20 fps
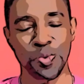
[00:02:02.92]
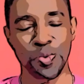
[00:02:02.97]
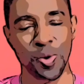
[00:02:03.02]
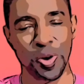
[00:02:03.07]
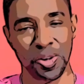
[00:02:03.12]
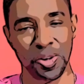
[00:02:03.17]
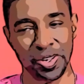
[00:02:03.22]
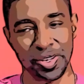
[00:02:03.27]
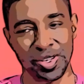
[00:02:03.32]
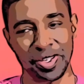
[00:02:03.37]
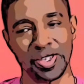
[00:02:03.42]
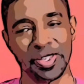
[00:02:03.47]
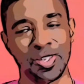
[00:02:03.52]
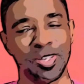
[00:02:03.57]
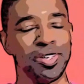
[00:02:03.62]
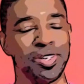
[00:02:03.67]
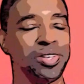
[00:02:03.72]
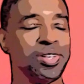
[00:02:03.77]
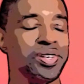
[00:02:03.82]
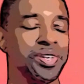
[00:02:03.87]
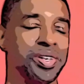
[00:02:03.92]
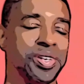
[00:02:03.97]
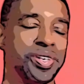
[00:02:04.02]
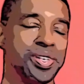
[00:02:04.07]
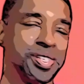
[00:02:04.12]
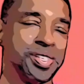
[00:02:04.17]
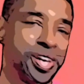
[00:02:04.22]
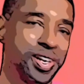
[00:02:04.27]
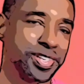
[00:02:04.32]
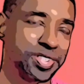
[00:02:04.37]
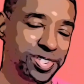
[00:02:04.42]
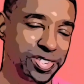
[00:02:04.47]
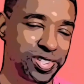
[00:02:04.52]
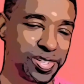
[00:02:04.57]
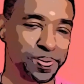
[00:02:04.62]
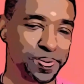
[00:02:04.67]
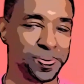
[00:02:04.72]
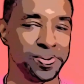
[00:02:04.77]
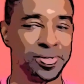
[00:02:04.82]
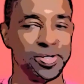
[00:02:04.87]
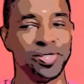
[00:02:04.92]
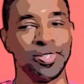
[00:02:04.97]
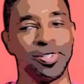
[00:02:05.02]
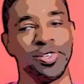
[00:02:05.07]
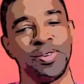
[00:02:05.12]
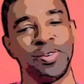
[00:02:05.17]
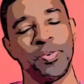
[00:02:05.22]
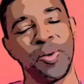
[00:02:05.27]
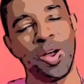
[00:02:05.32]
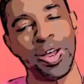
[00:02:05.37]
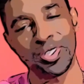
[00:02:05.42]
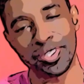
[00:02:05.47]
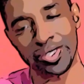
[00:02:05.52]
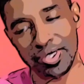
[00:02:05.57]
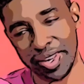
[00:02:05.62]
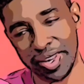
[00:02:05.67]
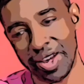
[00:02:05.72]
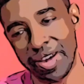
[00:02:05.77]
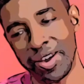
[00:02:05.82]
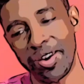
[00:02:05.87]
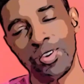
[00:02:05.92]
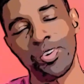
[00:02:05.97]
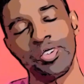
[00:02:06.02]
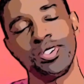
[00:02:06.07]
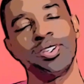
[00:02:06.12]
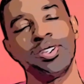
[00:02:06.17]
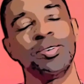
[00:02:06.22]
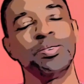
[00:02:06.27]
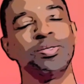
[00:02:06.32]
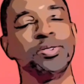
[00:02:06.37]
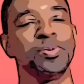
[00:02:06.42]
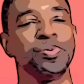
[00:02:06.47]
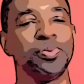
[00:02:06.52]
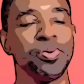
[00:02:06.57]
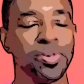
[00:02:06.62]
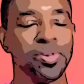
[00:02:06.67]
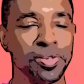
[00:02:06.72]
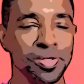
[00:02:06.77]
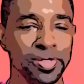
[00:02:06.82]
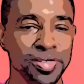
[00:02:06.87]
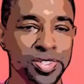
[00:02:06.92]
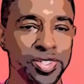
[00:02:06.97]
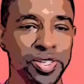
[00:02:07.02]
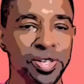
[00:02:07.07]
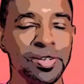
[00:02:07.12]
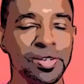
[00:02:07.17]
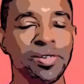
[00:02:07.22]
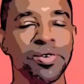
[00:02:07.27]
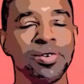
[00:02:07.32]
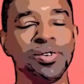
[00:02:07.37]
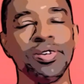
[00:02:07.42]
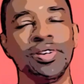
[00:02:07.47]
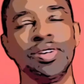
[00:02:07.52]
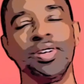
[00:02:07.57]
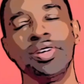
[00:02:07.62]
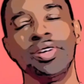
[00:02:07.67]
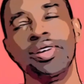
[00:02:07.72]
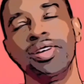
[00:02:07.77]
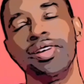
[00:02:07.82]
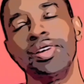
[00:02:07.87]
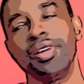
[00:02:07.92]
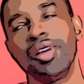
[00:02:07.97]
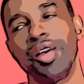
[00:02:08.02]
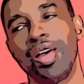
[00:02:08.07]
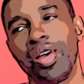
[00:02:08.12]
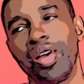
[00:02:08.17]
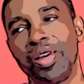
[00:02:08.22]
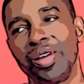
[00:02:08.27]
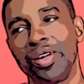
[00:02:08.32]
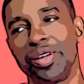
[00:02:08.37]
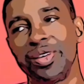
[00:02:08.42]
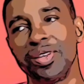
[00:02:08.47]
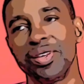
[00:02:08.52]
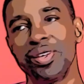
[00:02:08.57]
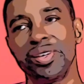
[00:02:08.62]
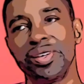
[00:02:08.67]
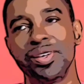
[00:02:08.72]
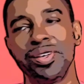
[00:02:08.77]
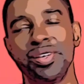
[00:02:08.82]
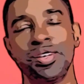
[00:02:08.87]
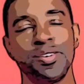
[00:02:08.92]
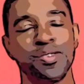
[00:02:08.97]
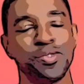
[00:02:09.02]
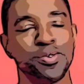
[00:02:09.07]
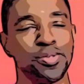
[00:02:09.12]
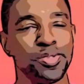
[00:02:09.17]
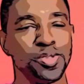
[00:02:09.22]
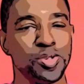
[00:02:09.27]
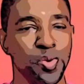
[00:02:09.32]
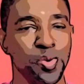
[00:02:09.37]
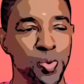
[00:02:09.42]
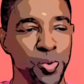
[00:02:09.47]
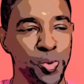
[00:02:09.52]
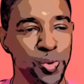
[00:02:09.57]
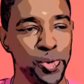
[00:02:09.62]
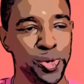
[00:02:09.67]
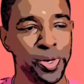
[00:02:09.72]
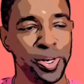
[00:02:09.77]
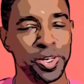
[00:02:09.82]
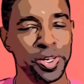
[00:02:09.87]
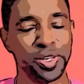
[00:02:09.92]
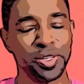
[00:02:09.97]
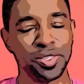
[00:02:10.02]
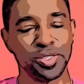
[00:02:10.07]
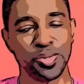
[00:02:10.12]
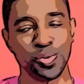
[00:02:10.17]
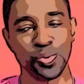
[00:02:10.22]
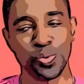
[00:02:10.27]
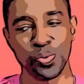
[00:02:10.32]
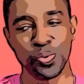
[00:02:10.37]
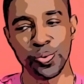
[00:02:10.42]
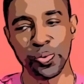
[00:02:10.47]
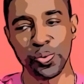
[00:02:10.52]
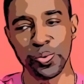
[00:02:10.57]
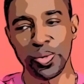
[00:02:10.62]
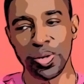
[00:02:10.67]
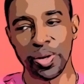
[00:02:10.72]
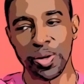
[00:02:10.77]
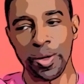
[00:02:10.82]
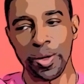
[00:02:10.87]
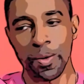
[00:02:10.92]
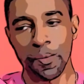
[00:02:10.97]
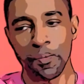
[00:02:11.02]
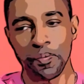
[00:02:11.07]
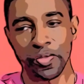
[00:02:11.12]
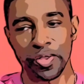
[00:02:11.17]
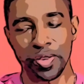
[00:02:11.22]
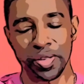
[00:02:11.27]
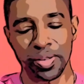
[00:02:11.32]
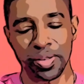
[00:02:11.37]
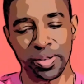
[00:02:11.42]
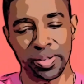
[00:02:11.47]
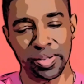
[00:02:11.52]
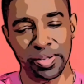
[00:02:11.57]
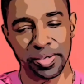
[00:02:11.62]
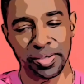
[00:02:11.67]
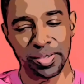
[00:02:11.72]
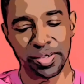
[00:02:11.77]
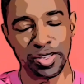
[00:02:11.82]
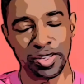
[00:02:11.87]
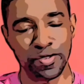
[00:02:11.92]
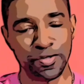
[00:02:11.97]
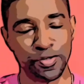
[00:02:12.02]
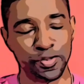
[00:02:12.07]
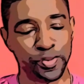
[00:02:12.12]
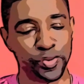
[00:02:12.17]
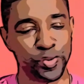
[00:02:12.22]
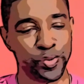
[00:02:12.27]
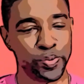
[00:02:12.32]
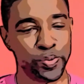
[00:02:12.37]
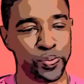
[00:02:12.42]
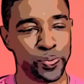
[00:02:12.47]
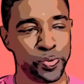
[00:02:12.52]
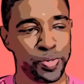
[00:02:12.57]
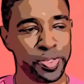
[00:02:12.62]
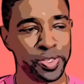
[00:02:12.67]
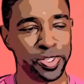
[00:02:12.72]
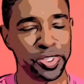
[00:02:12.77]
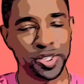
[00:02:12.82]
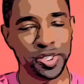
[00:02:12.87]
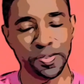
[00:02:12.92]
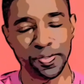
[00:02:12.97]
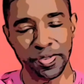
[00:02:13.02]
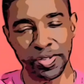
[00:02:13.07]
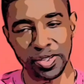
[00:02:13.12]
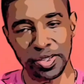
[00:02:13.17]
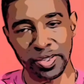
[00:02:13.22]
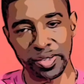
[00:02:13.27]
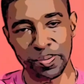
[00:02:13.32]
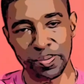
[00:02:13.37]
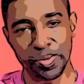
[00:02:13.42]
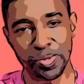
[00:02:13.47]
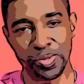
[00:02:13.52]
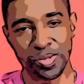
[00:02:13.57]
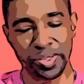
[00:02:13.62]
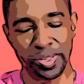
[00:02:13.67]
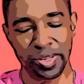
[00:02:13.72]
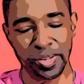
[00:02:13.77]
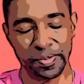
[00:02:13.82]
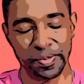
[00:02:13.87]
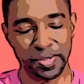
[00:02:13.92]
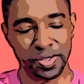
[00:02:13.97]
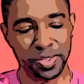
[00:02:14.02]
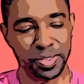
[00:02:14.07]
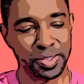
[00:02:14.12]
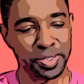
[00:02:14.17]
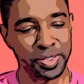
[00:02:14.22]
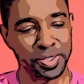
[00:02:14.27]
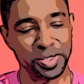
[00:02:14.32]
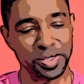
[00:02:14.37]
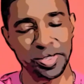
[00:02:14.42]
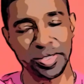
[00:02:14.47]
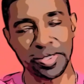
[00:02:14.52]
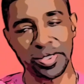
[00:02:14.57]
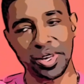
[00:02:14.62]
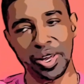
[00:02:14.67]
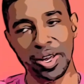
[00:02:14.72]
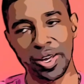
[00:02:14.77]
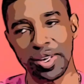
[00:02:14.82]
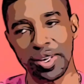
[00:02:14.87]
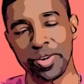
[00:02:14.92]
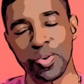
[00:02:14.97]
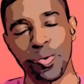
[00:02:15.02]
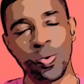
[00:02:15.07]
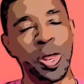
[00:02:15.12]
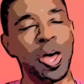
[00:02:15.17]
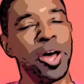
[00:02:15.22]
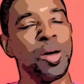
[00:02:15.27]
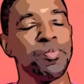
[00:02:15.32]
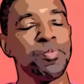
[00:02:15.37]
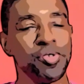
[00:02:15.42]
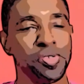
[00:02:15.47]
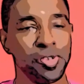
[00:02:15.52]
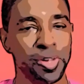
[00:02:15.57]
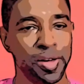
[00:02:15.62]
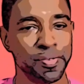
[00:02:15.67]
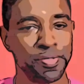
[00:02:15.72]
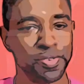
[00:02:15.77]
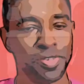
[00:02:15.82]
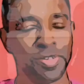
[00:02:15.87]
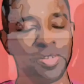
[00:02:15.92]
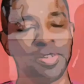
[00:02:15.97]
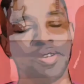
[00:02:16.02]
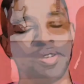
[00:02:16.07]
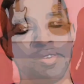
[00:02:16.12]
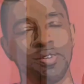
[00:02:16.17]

walking in takes his temperature and he writes it down. He tells him to put on the gel, and then he gives him the tour. And he get to the, the living room where the TV and the music and everything is, and he's like, "No loud music after 10. This